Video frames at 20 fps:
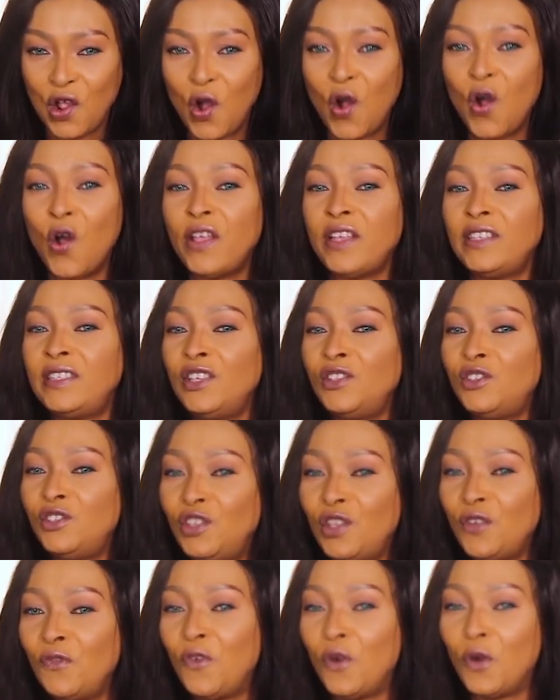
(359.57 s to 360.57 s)
or it is
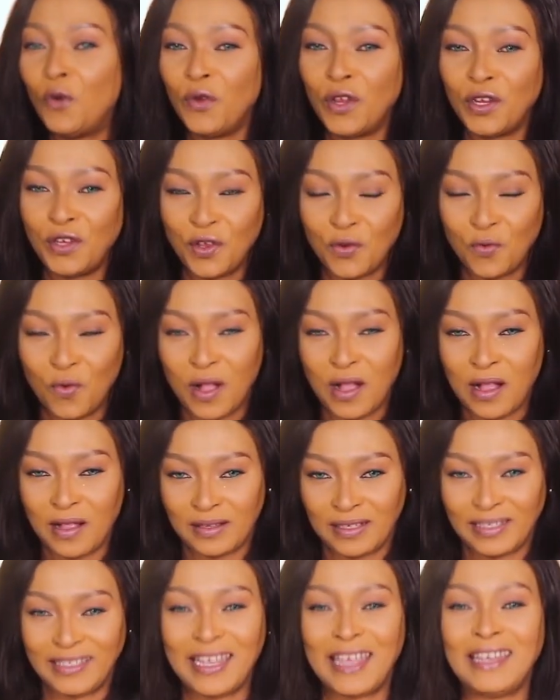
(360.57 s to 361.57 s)
due for
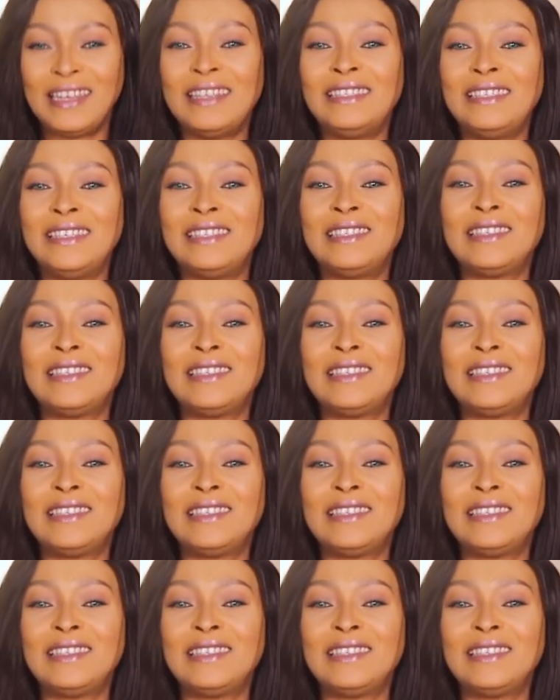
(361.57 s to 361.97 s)
renewal, then it is